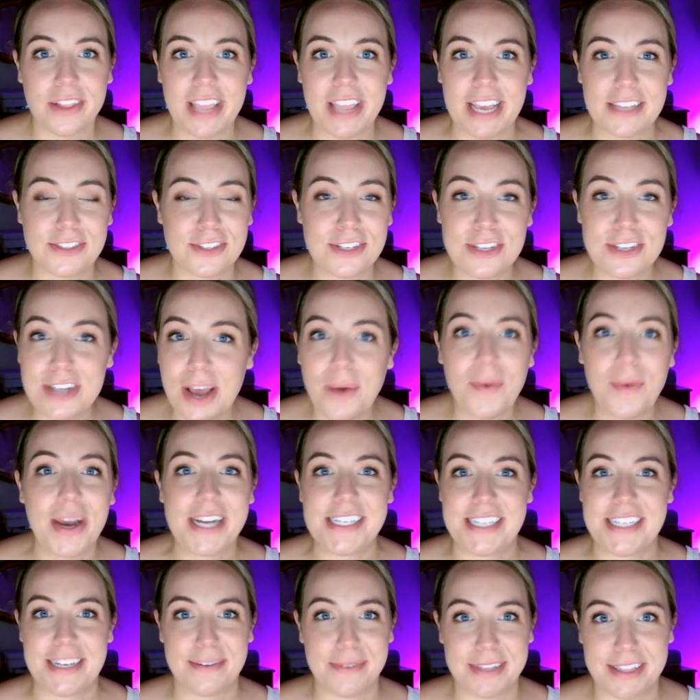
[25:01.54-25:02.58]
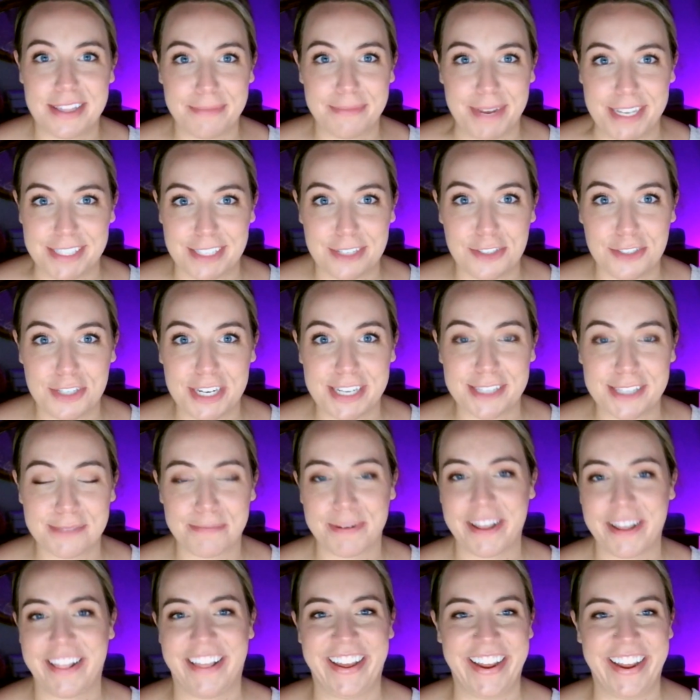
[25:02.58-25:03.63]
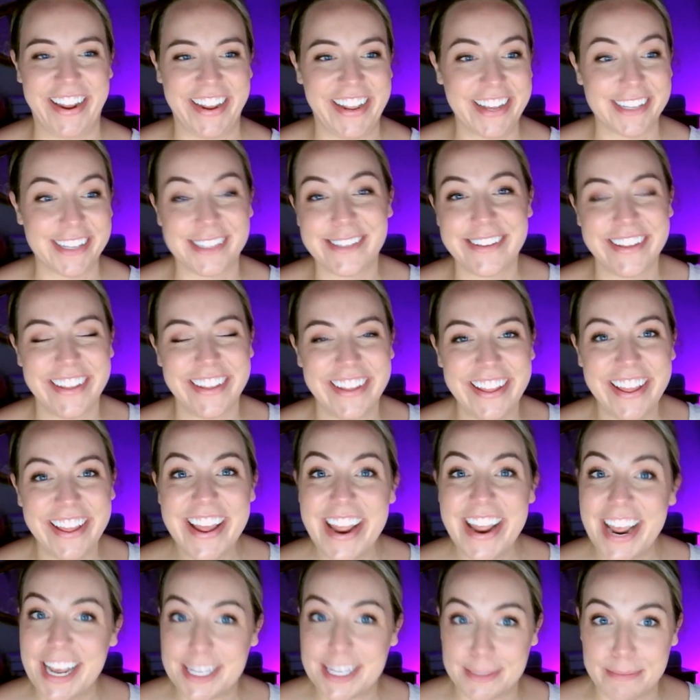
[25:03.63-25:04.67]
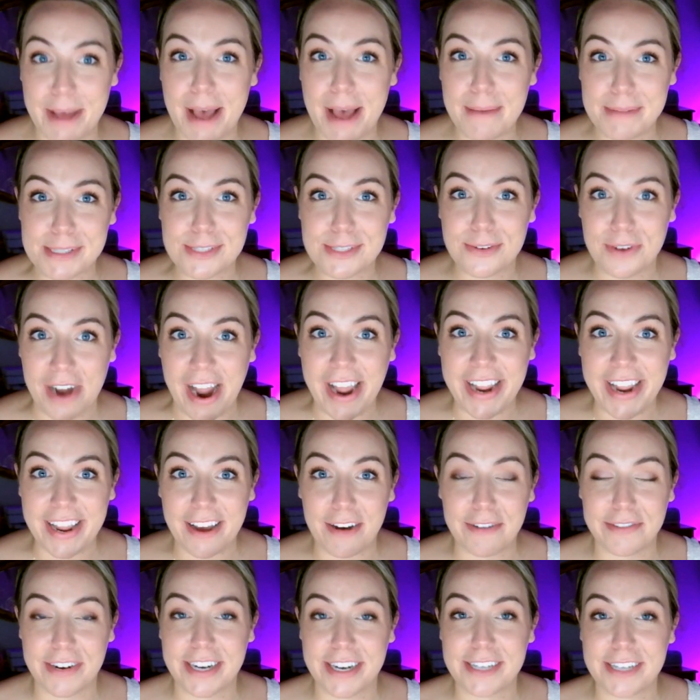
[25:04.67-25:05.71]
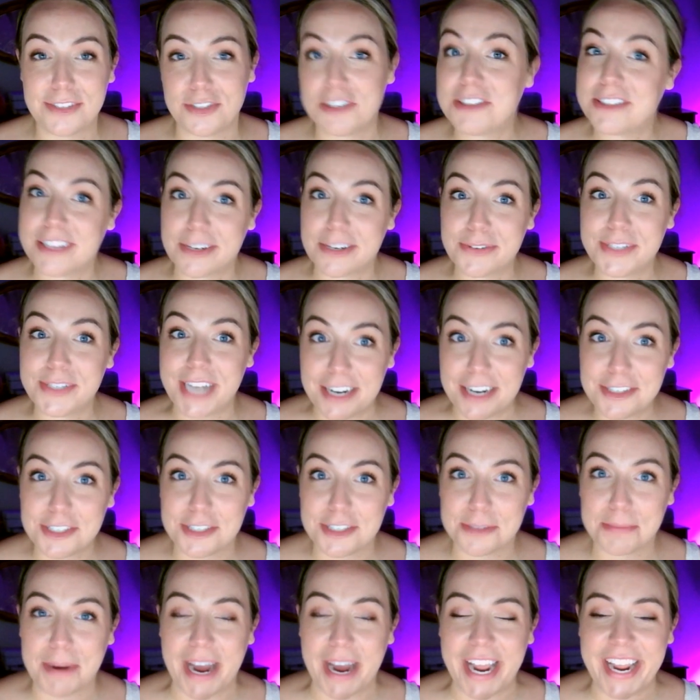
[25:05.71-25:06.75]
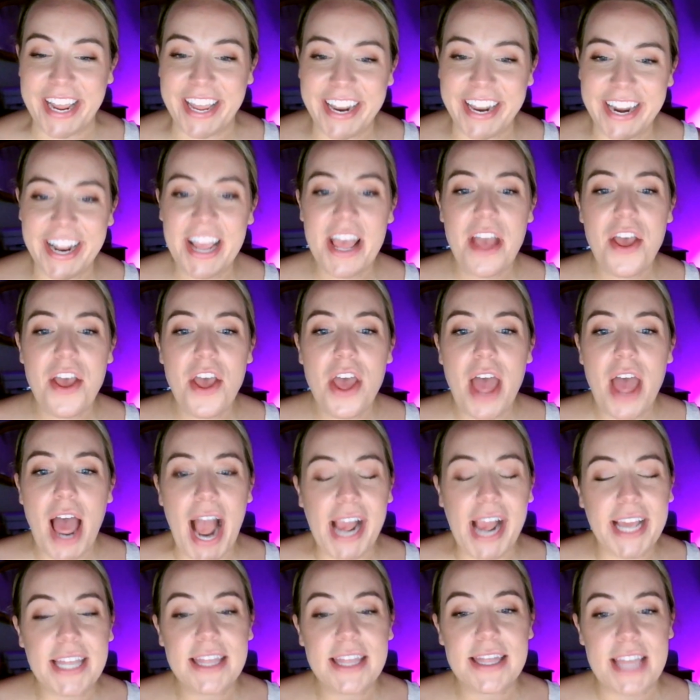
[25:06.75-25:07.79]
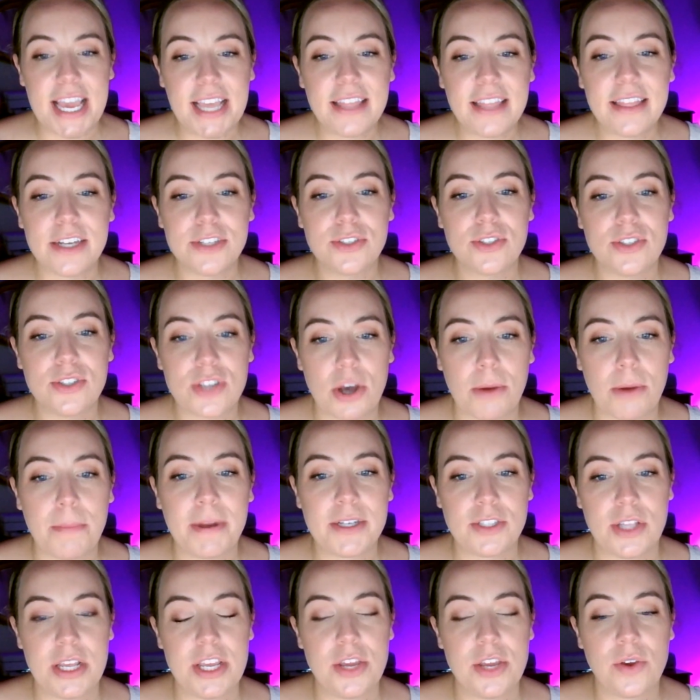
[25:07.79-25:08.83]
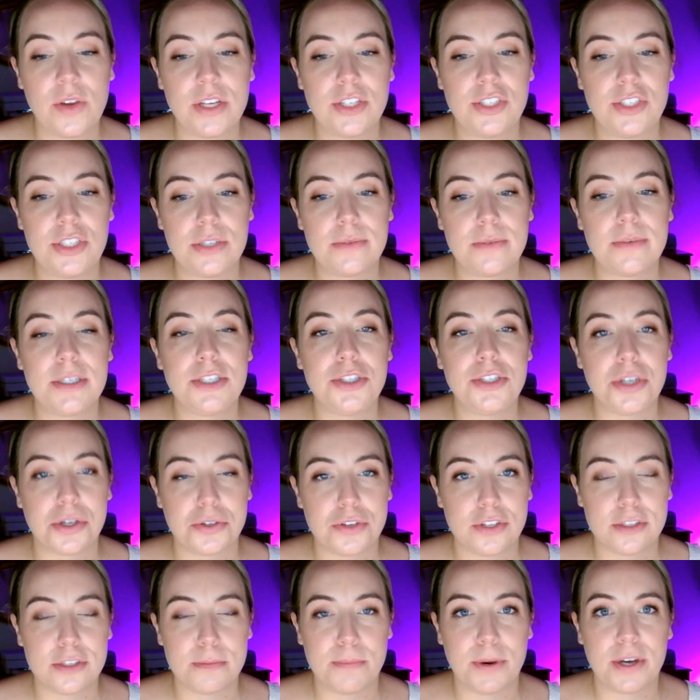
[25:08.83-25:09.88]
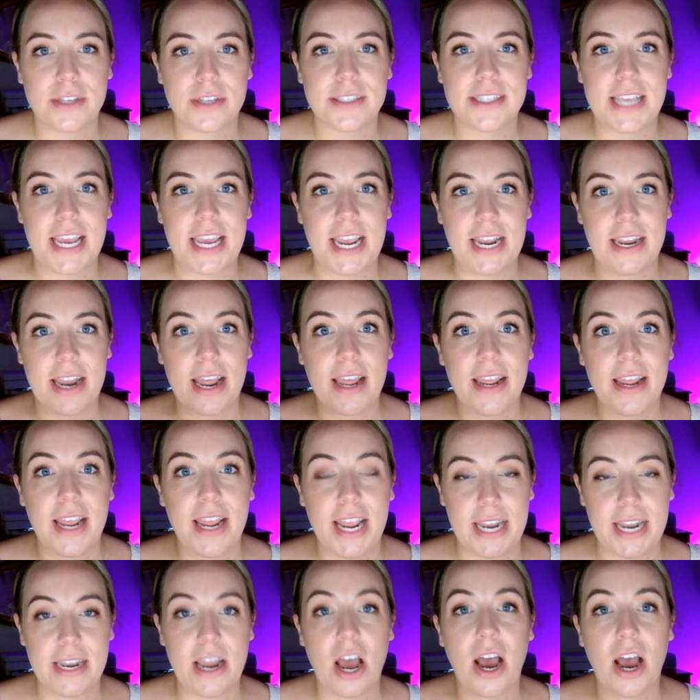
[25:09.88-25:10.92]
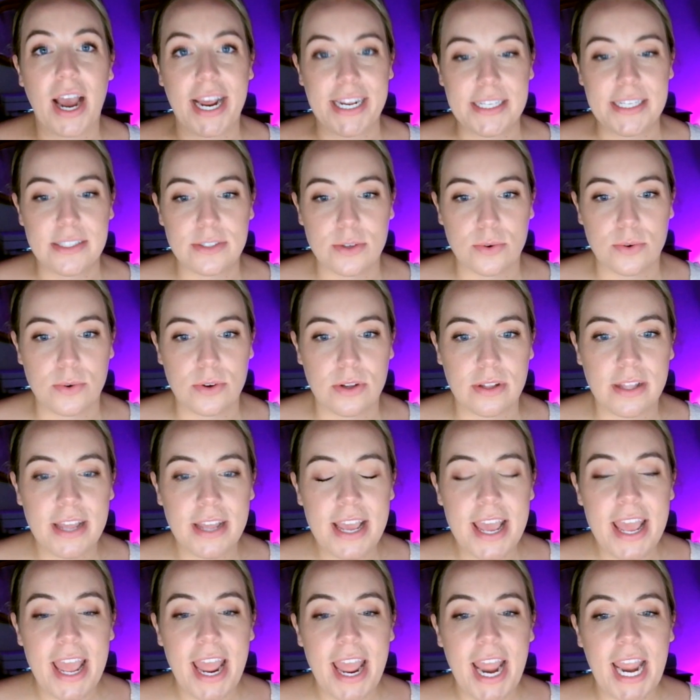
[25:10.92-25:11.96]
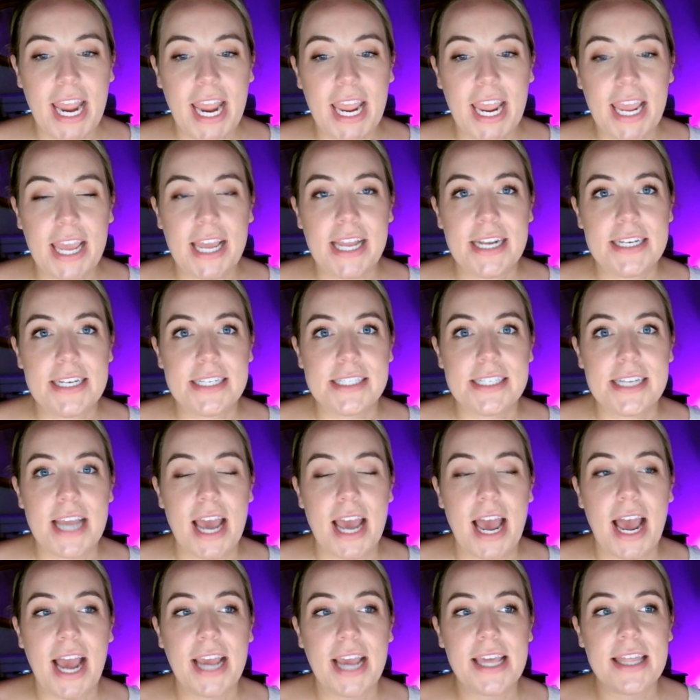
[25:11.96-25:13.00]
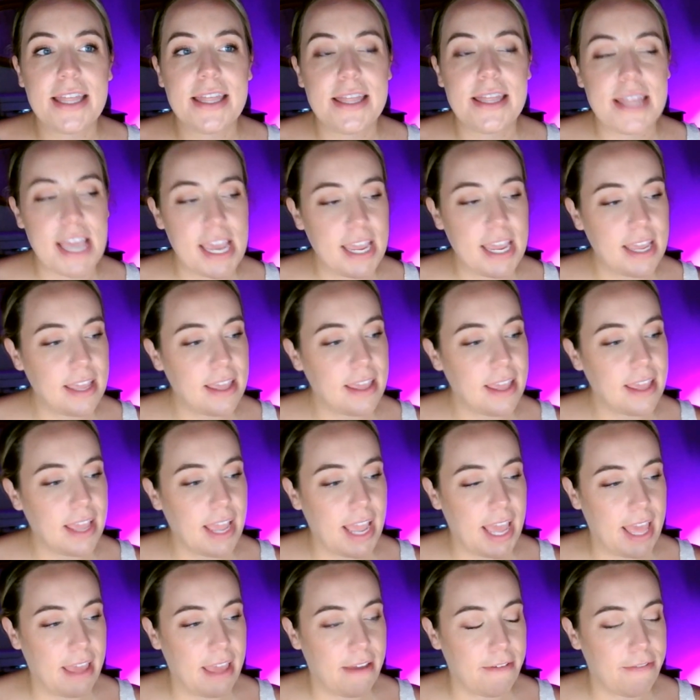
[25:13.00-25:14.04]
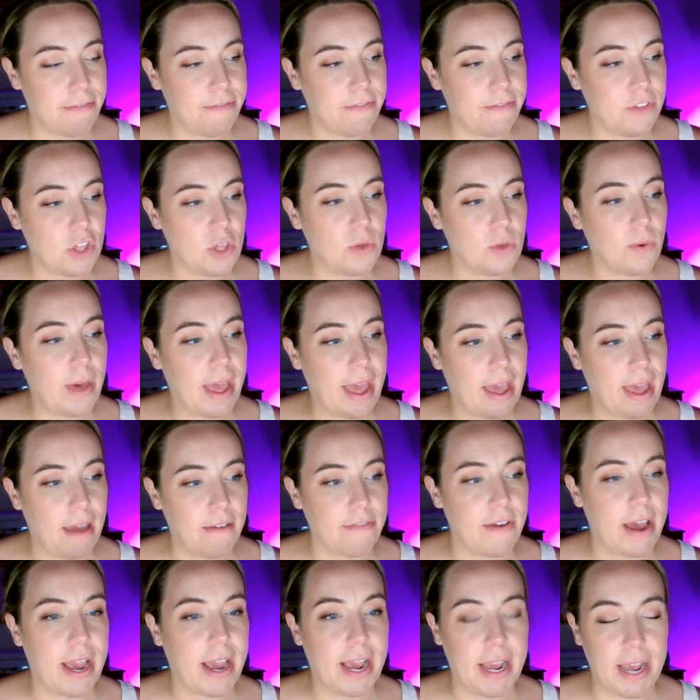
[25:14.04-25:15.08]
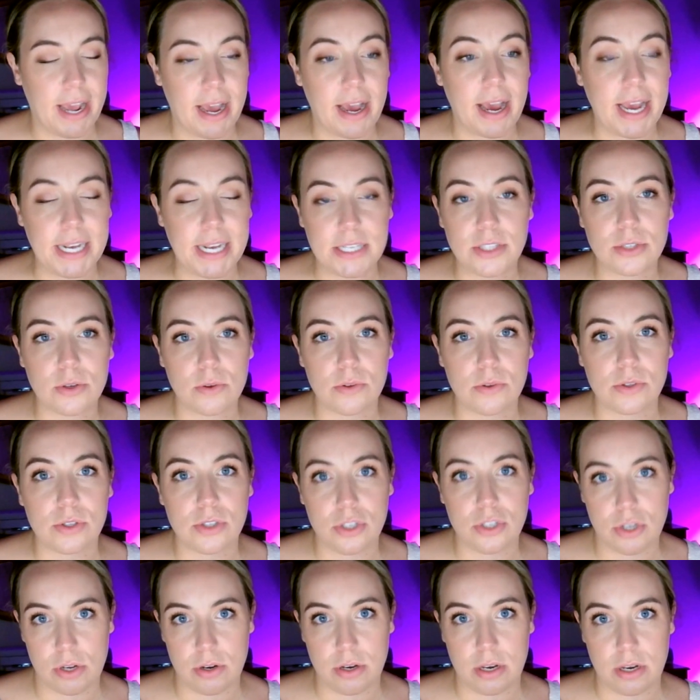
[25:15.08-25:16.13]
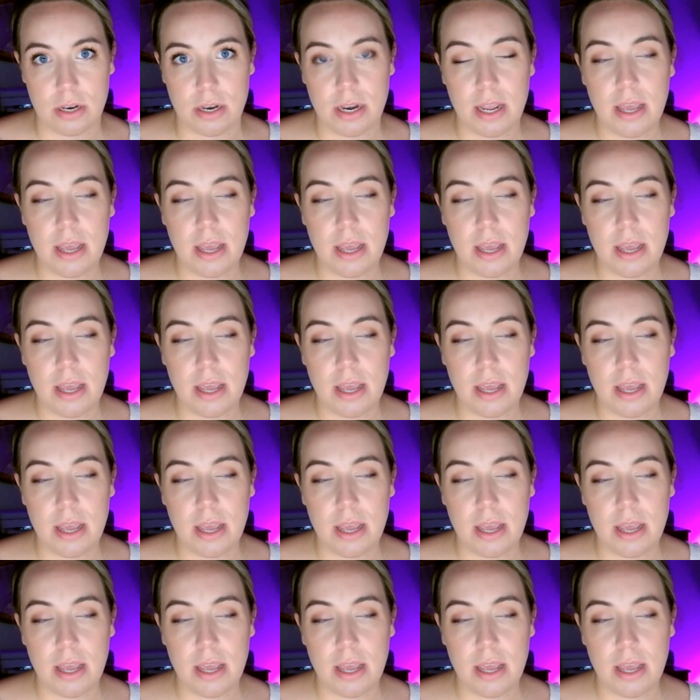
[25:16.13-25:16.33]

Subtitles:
has no idea what the message is, but like his mom is crying over it. She's so touched by it. I think there's so much that you can do with children's books in high school. And I think if you have a high school student